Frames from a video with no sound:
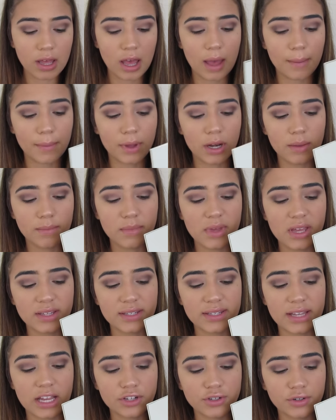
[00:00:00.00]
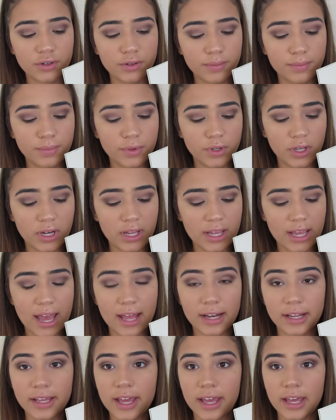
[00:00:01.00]
I'm going to mix Natural Beauty
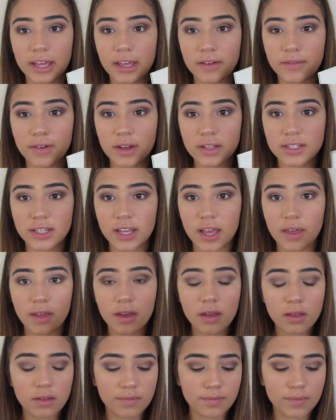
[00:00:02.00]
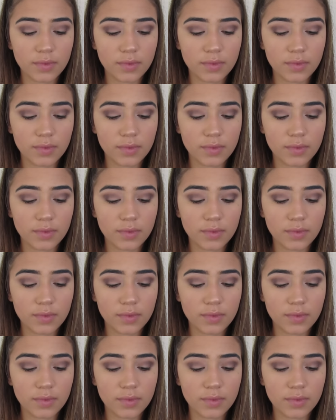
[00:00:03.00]
and Caregiver together.